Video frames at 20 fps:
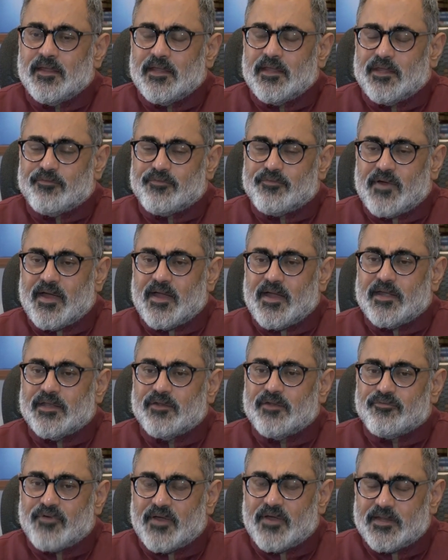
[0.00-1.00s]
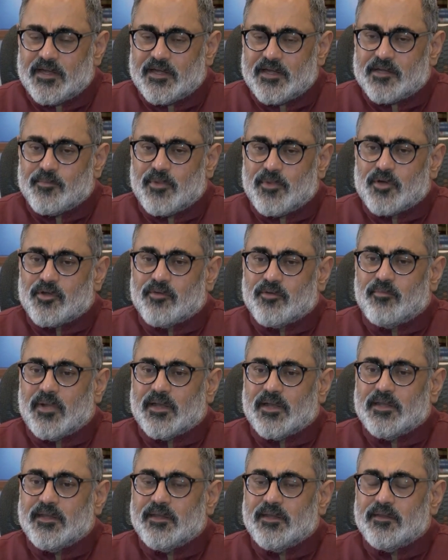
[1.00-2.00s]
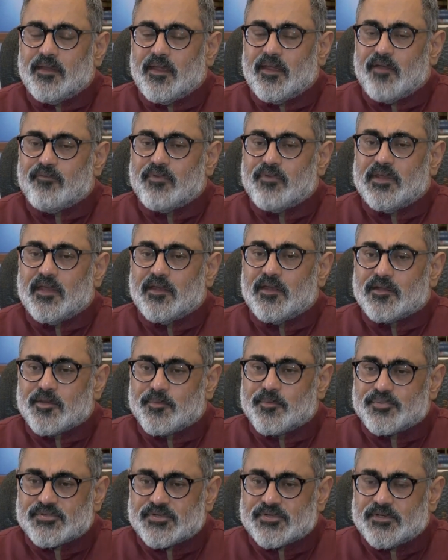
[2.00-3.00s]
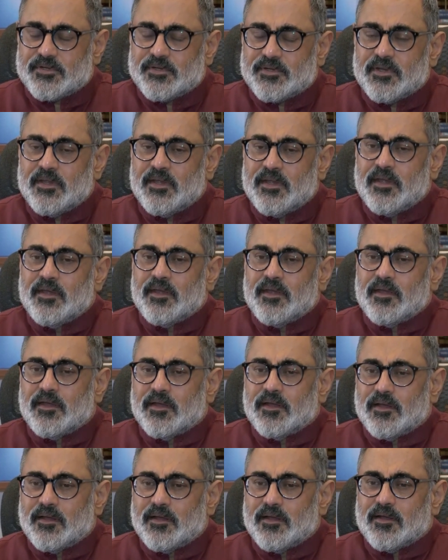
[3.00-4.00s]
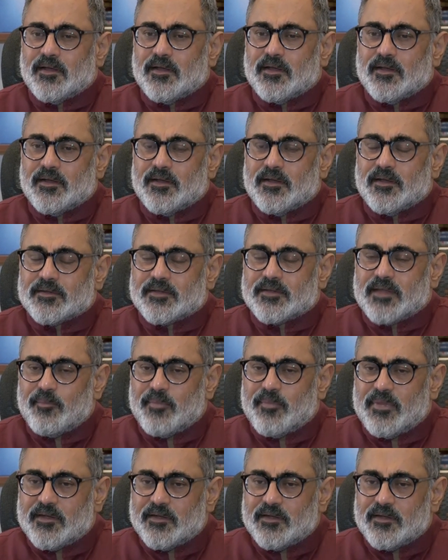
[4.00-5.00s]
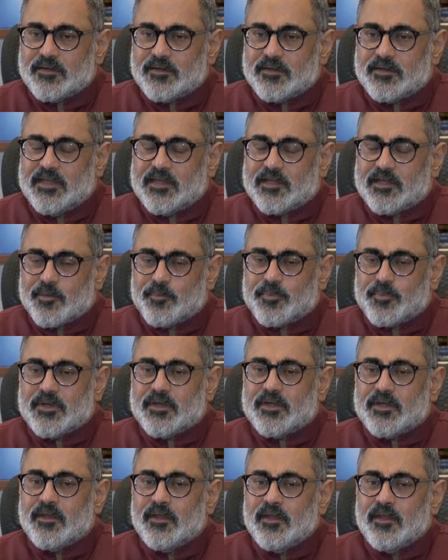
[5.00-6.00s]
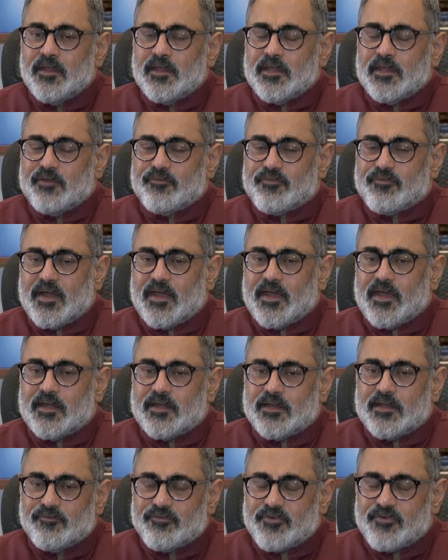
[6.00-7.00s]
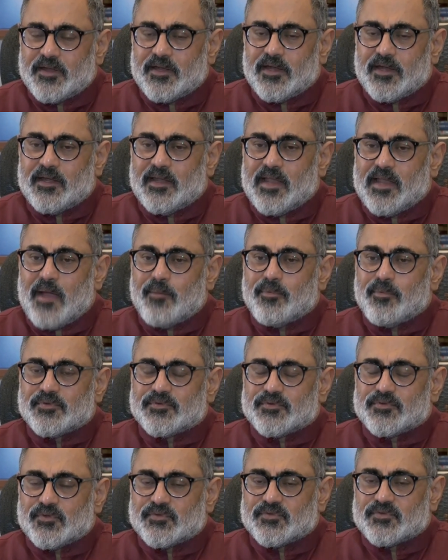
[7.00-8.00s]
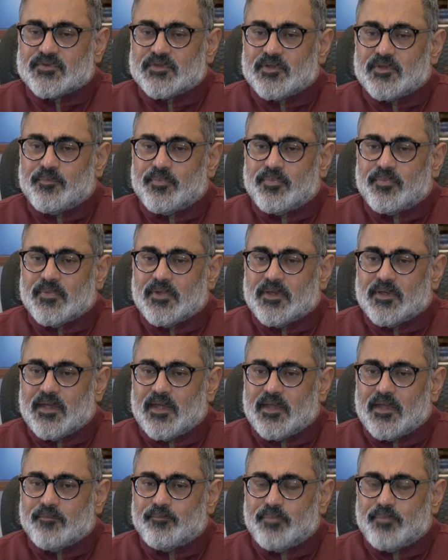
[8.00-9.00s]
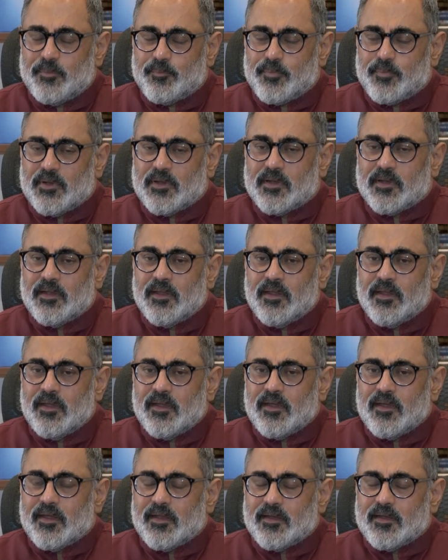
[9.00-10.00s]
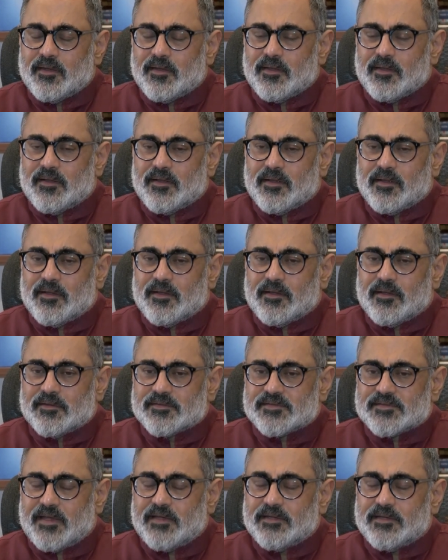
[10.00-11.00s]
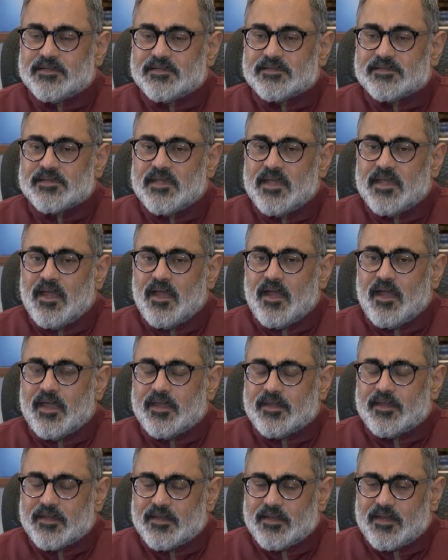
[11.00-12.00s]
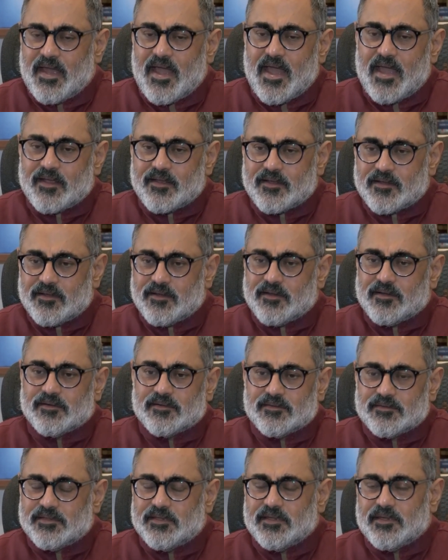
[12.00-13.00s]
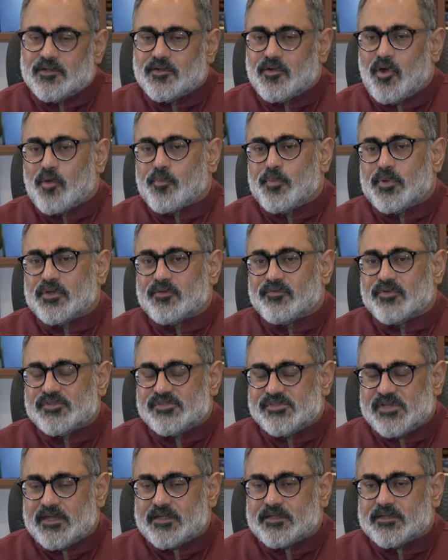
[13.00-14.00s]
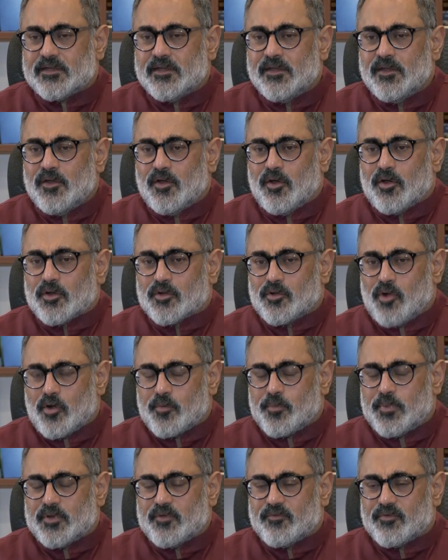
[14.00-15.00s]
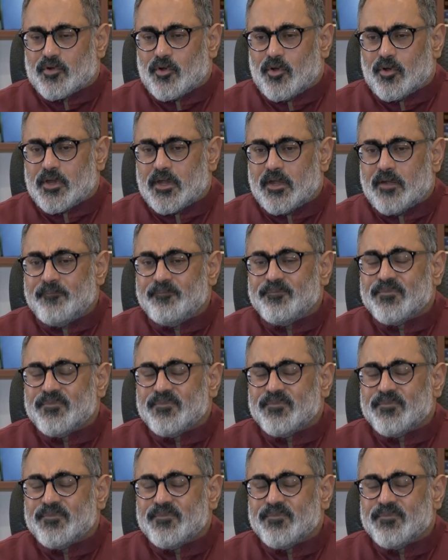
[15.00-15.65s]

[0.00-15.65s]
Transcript: If I had infinite amount of money, every encryption can be decrypted. If I had infinite lab resources and people and scientists, I can hack the cockpit of a jet or a cockpit of a rocket.